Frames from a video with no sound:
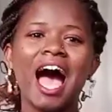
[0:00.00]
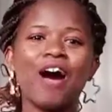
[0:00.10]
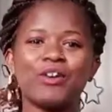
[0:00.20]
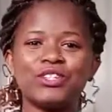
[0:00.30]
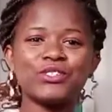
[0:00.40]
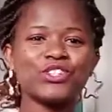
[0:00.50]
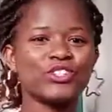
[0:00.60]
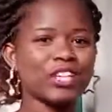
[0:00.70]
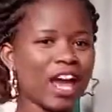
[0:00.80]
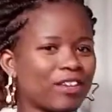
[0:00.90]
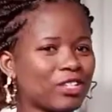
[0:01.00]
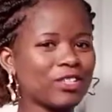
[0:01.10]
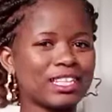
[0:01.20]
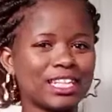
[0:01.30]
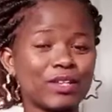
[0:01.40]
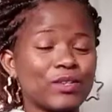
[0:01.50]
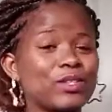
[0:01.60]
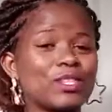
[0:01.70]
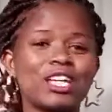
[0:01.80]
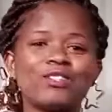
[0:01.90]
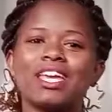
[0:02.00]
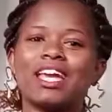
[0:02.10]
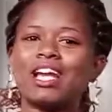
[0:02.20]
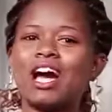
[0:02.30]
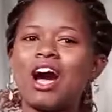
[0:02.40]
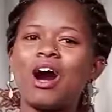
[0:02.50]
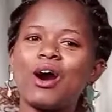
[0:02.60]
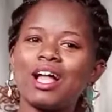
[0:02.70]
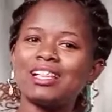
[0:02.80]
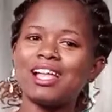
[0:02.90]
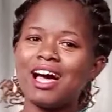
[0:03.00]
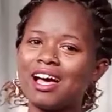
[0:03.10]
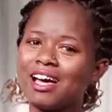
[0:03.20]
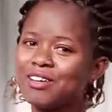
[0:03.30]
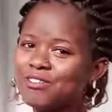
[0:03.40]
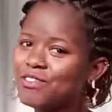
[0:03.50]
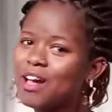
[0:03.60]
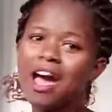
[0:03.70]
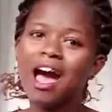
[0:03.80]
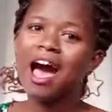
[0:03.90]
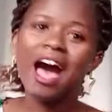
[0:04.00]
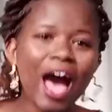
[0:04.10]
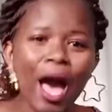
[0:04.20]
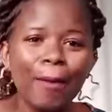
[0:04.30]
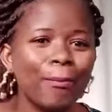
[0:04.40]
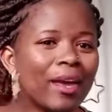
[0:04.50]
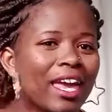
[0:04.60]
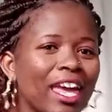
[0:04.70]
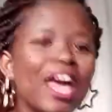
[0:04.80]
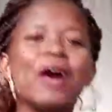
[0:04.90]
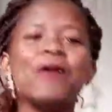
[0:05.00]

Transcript: I want to share it with you so that we can all have a happy